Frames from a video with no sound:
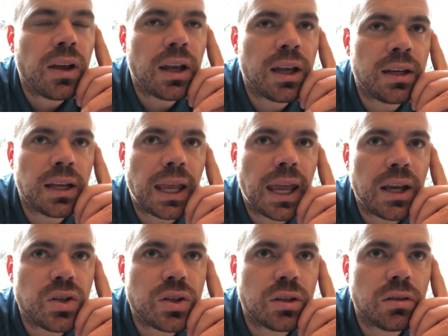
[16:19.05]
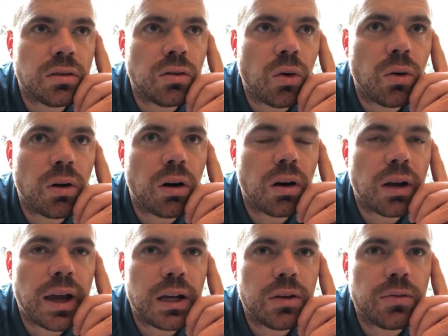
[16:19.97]
indication or
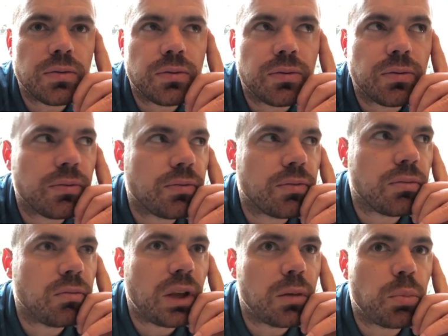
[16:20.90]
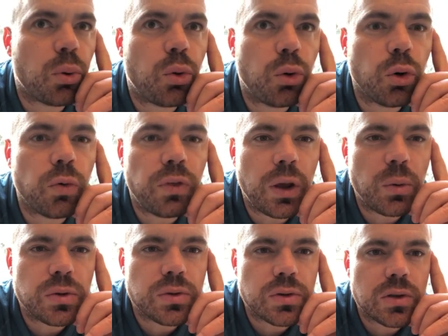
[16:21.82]
kind of like proof that
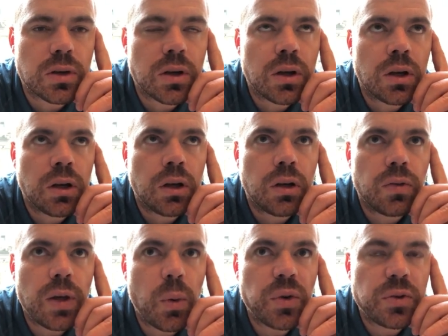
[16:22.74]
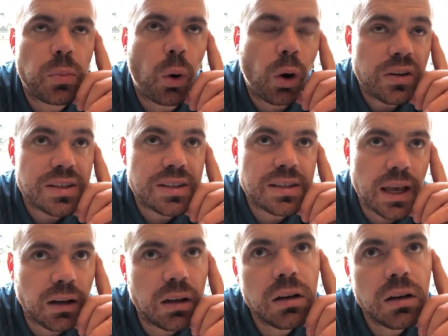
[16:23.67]
was presented.